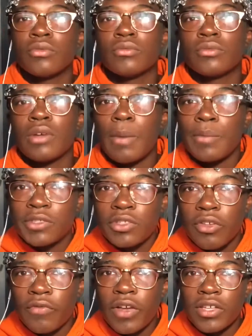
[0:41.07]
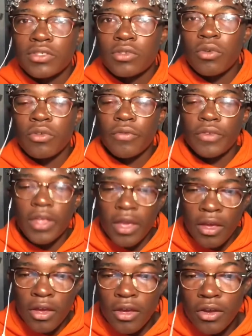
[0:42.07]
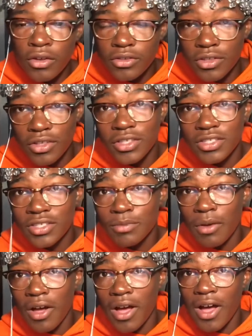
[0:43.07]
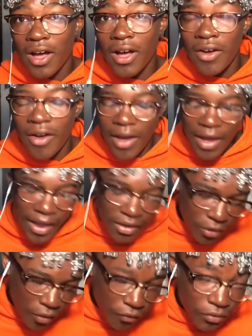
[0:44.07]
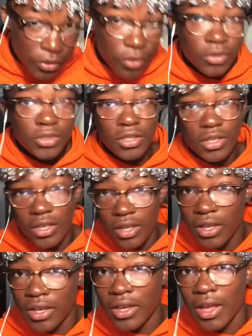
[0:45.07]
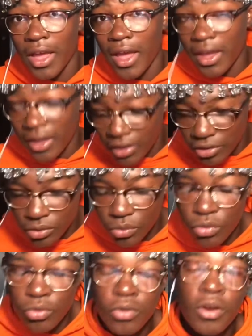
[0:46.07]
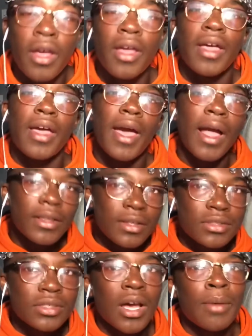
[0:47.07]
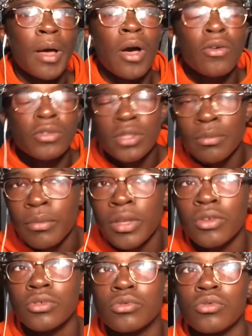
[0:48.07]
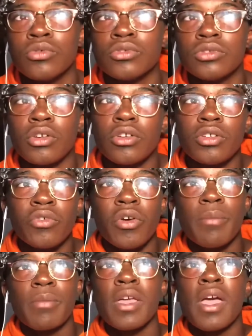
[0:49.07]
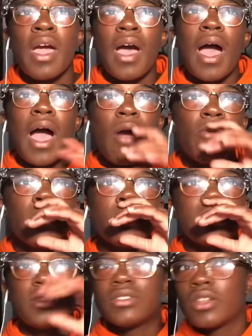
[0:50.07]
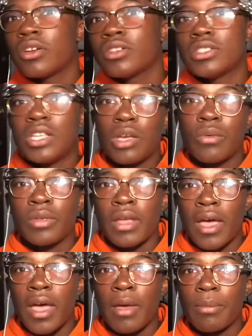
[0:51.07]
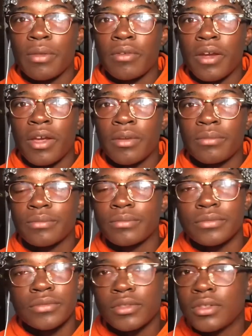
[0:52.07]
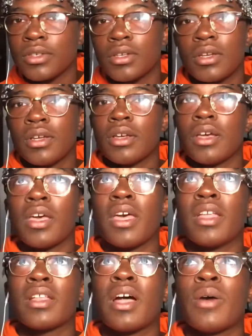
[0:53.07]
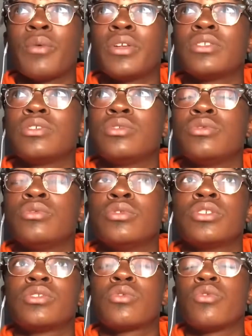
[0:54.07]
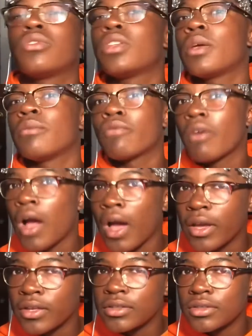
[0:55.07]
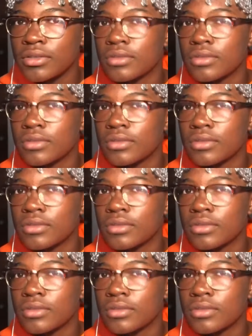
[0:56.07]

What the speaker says: I'm a certified stoner for that. So this is about how I had the overdose in school. At the time, I was in middle school. So you know what I mean? I was 13 when it happened, right? And I went to a school named Rise.